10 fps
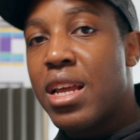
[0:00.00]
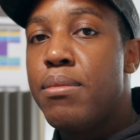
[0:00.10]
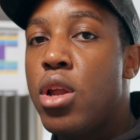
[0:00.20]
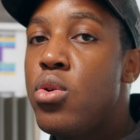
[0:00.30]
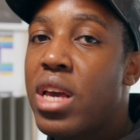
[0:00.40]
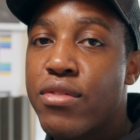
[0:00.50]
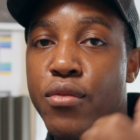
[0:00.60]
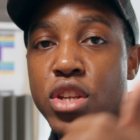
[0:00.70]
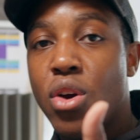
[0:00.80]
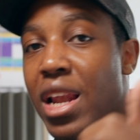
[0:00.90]
down below, give the
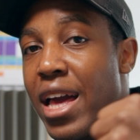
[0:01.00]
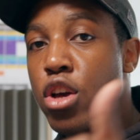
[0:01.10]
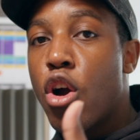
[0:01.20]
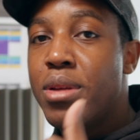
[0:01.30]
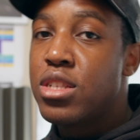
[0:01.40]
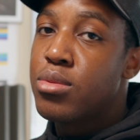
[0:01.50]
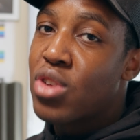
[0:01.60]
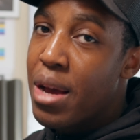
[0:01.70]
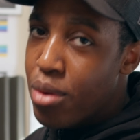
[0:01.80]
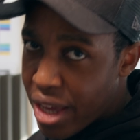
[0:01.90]
video a like, comment and
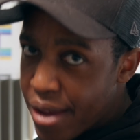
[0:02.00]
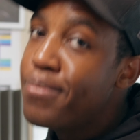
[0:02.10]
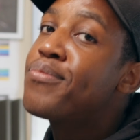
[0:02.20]
subscribe, okay?